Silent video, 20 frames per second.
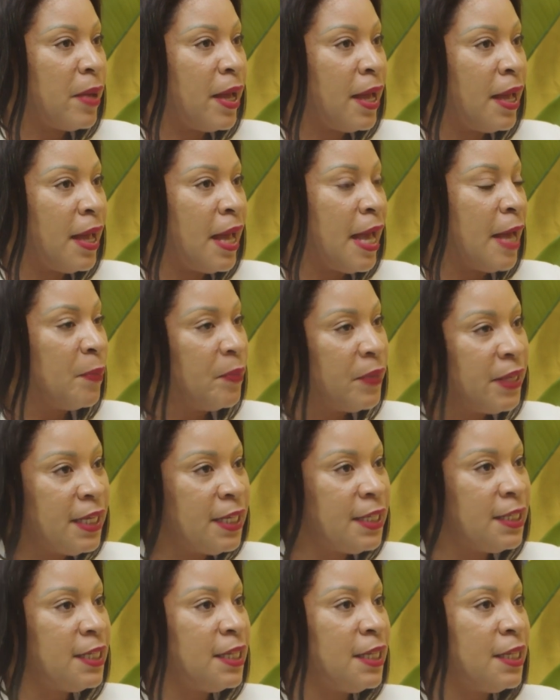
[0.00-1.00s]
my
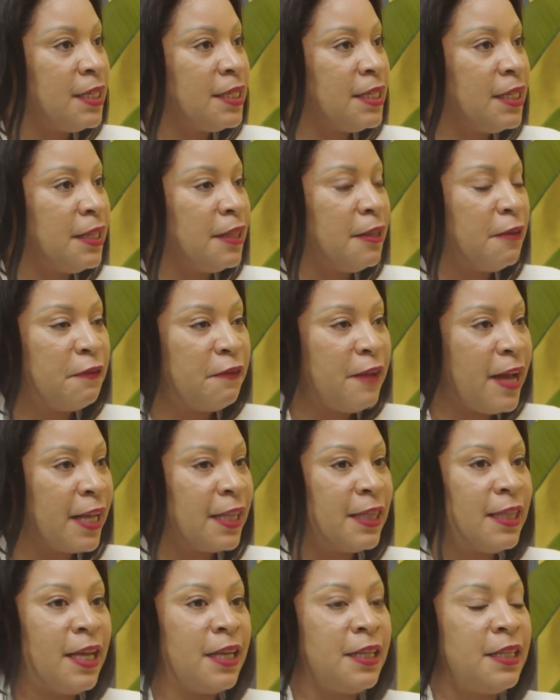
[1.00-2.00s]
abilities, in the
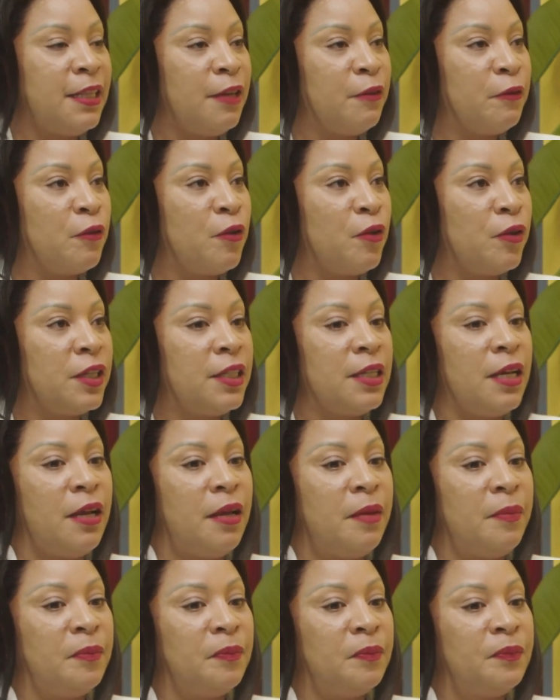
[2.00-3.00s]
fact that they've got
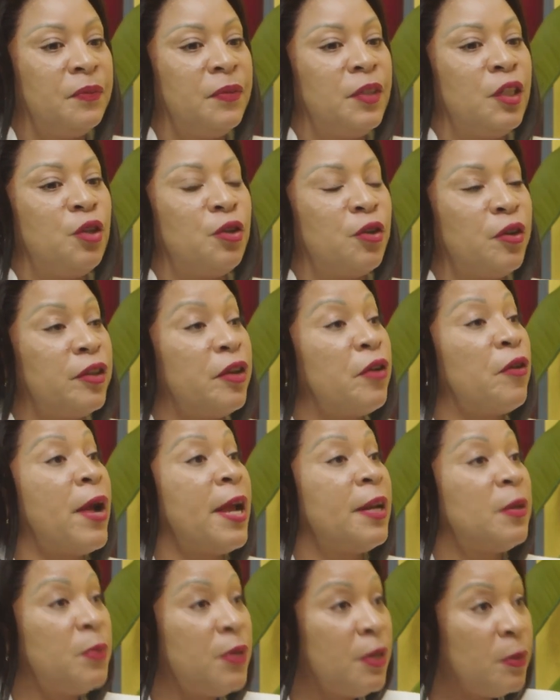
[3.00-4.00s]
the
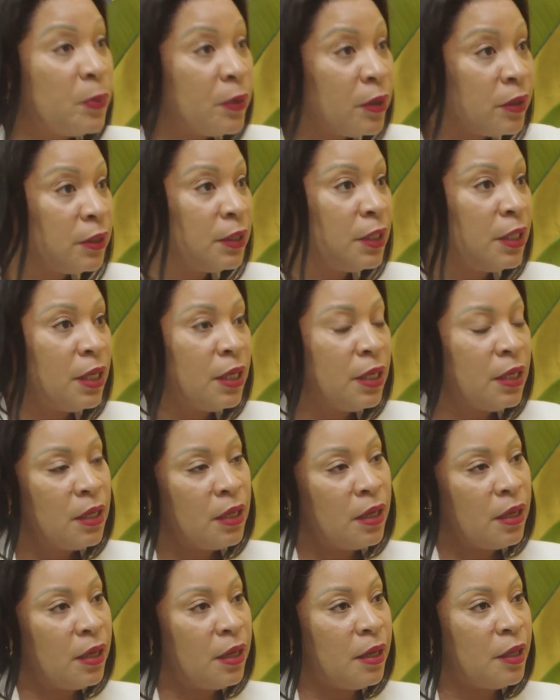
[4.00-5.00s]
right people
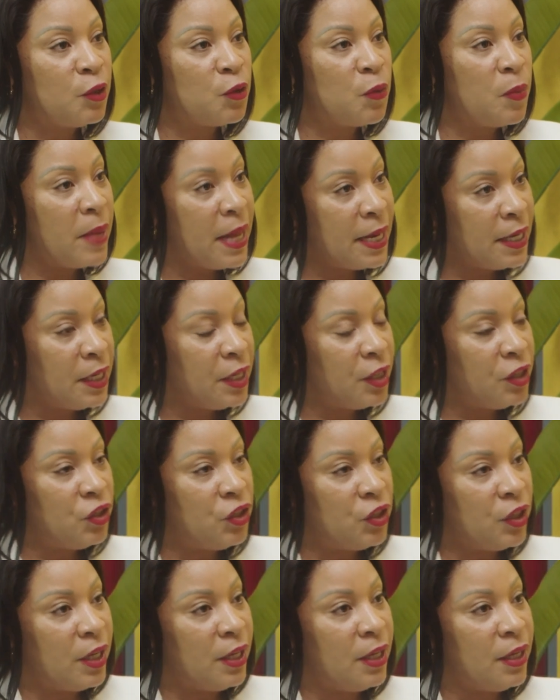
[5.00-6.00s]
to
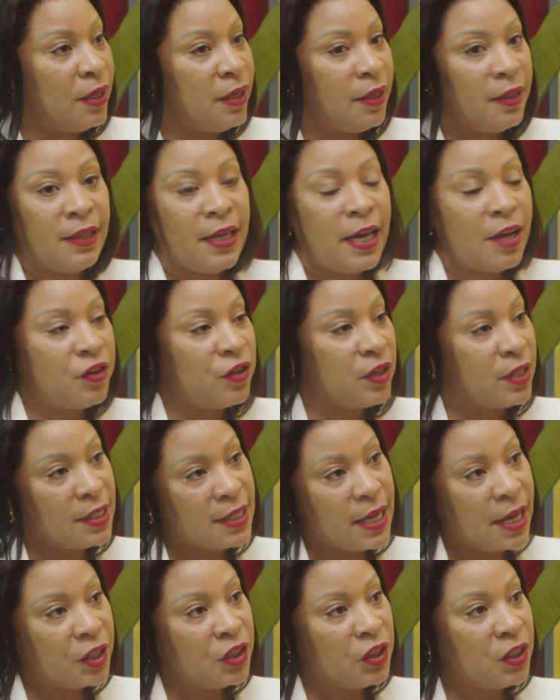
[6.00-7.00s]
manage their
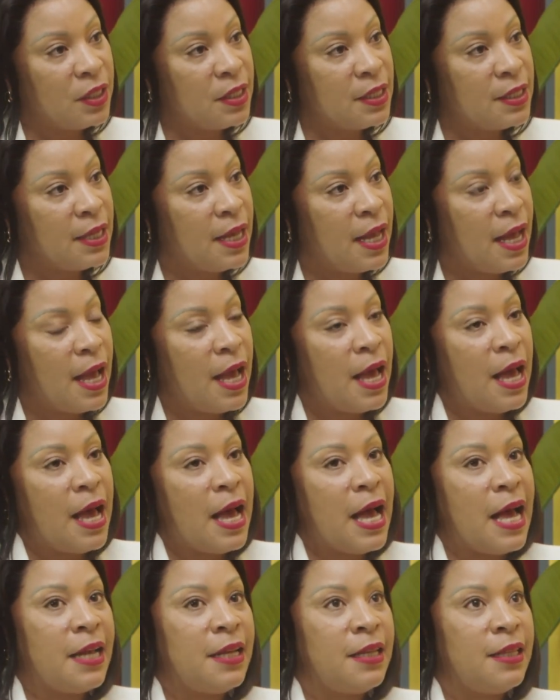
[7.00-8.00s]
transactions.
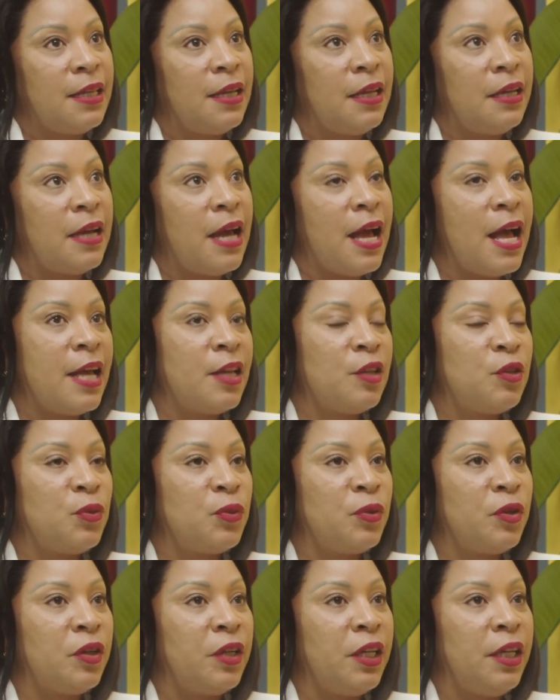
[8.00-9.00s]
And then as
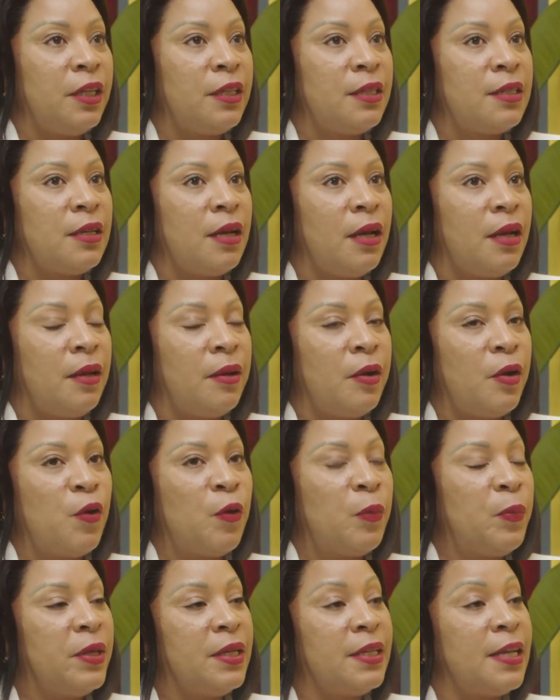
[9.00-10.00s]
well, it's
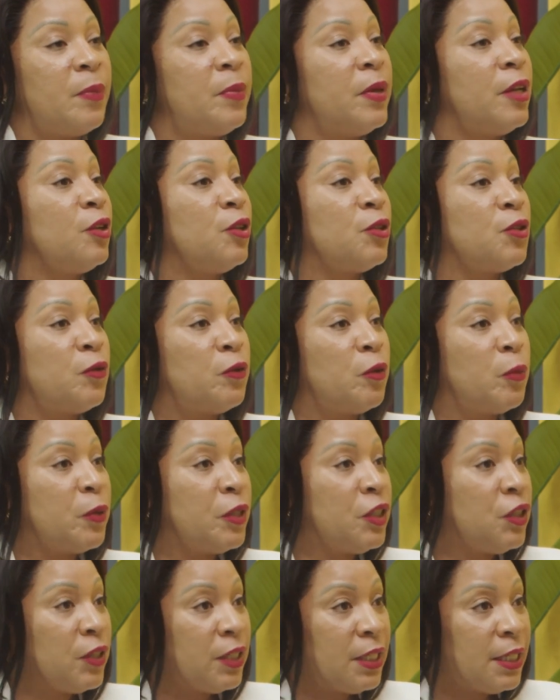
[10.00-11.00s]
opened up a lot of
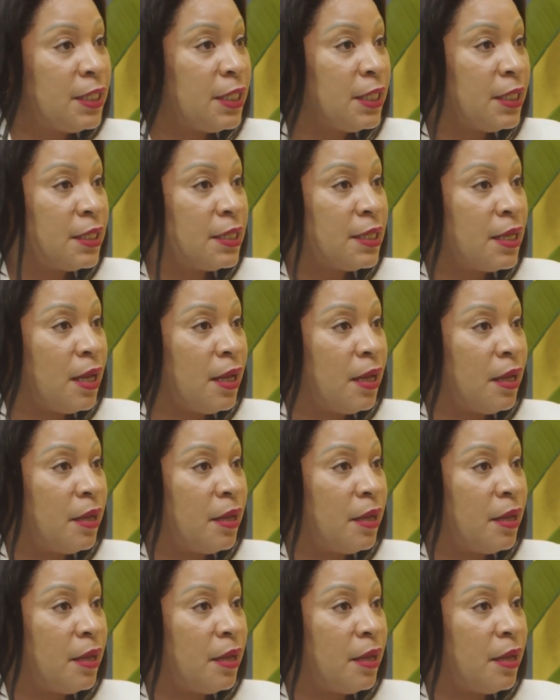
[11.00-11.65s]
opportunities